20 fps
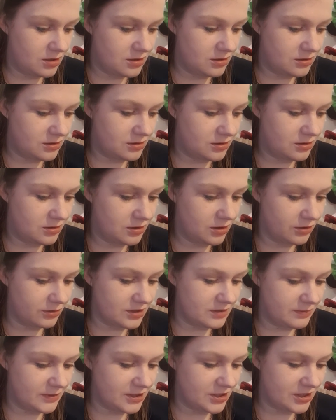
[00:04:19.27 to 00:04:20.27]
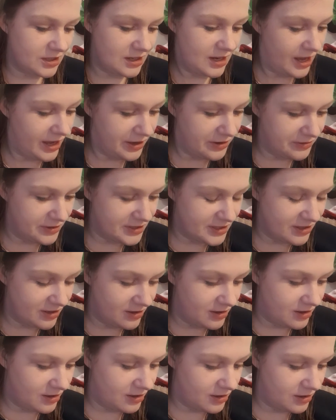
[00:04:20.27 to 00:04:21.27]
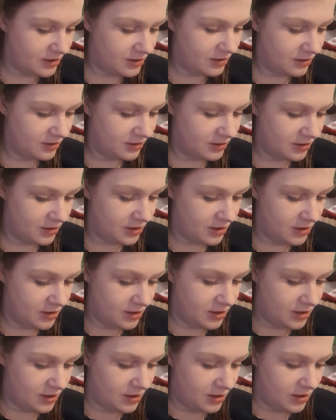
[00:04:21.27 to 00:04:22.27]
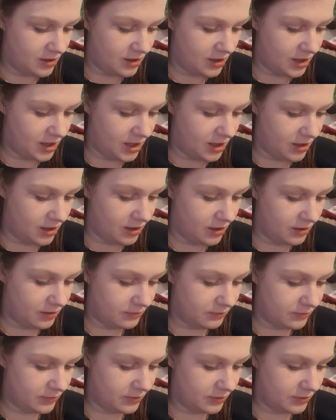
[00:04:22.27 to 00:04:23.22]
is, who his speech and language are. And